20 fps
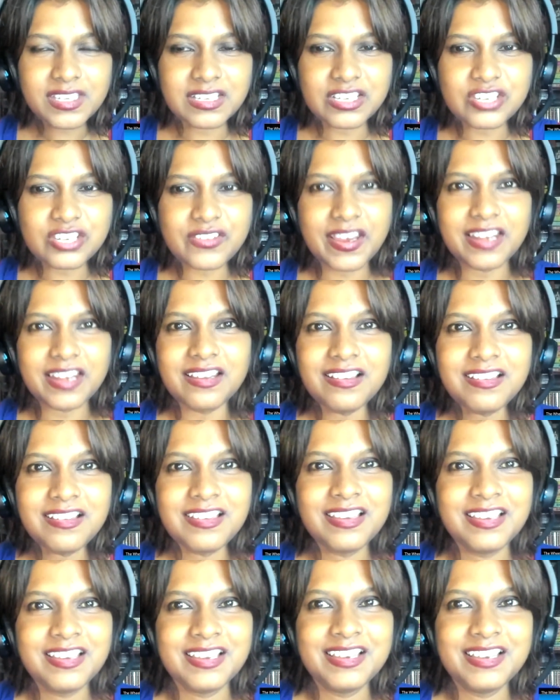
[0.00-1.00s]
trailer,
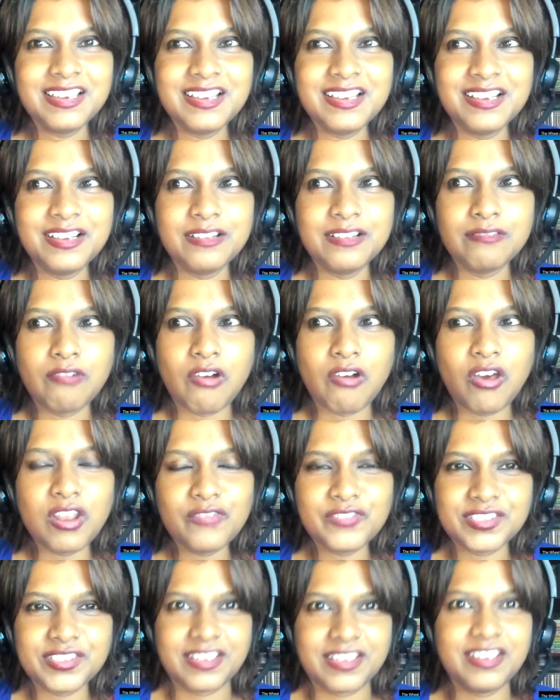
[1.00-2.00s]
all of
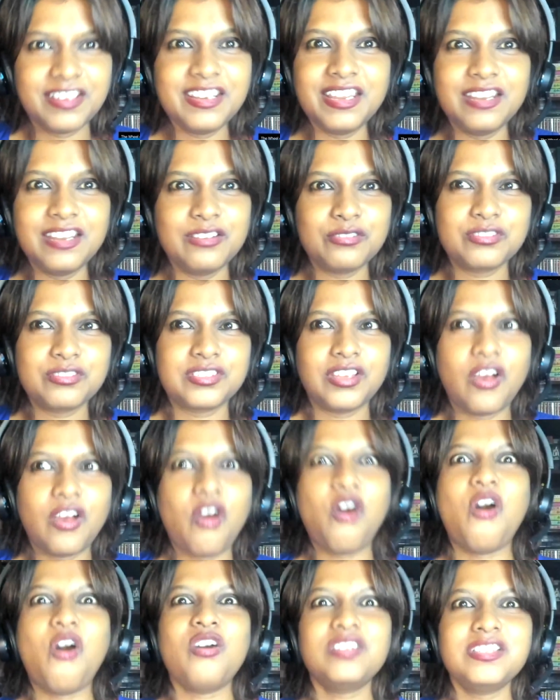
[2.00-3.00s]
a sudden he looks
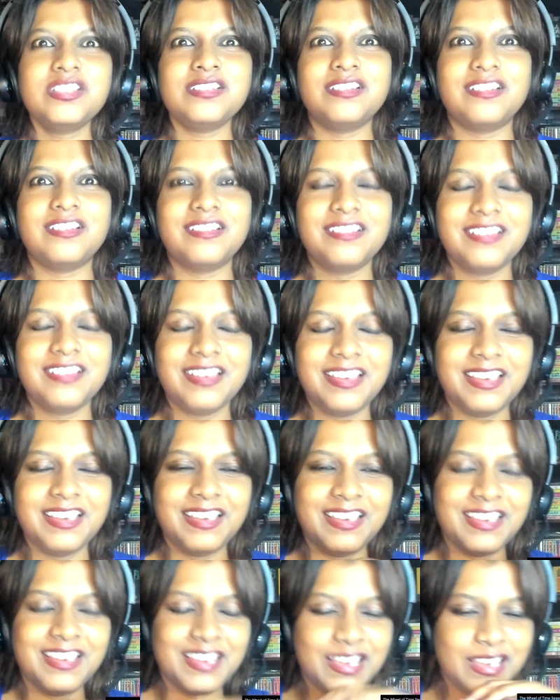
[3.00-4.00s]
hotter.
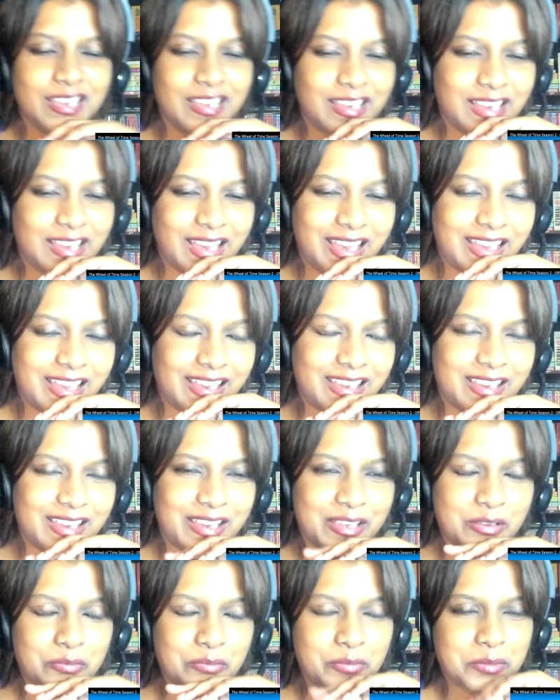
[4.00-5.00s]

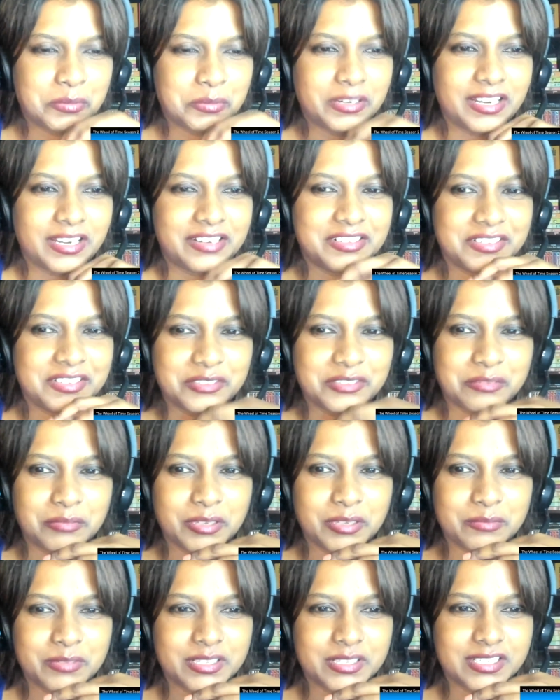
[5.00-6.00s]
I hope people agree with
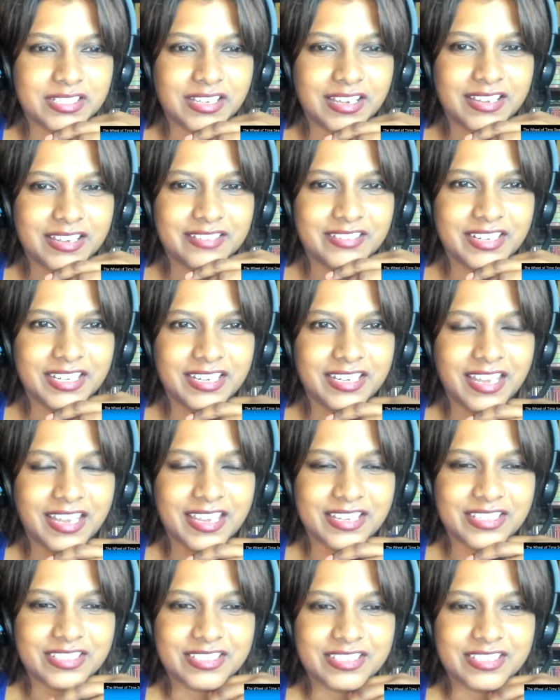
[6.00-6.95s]
me, but I really like